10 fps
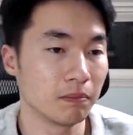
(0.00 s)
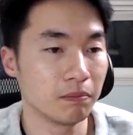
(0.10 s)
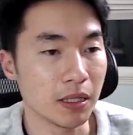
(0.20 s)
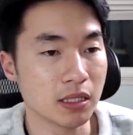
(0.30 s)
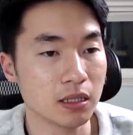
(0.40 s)

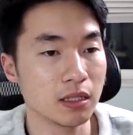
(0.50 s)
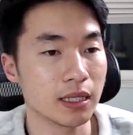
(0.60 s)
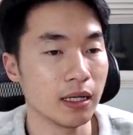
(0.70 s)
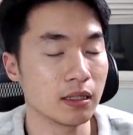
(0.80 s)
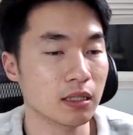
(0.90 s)
basically
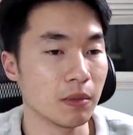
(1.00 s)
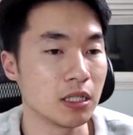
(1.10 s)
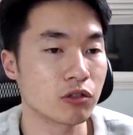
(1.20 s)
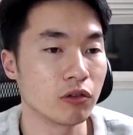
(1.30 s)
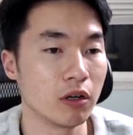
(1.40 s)
getting some
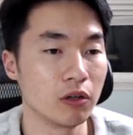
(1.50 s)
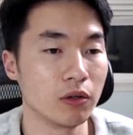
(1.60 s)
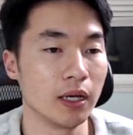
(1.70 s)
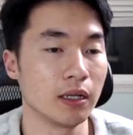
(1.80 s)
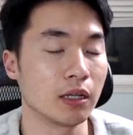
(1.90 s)
intro
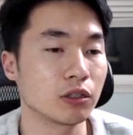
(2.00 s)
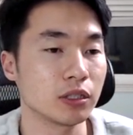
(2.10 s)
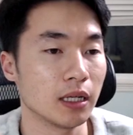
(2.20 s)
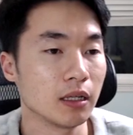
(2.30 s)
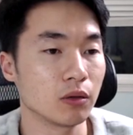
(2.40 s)
and
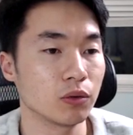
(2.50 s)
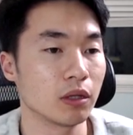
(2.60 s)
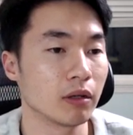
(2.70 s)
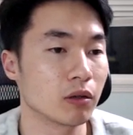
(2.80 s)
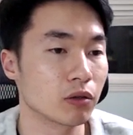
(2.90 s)
understanding who the
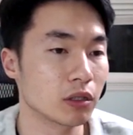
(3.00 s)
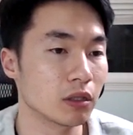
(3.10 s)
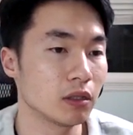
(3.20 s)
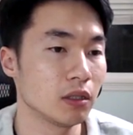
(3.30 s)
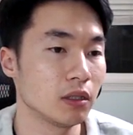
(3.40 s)
recruiter.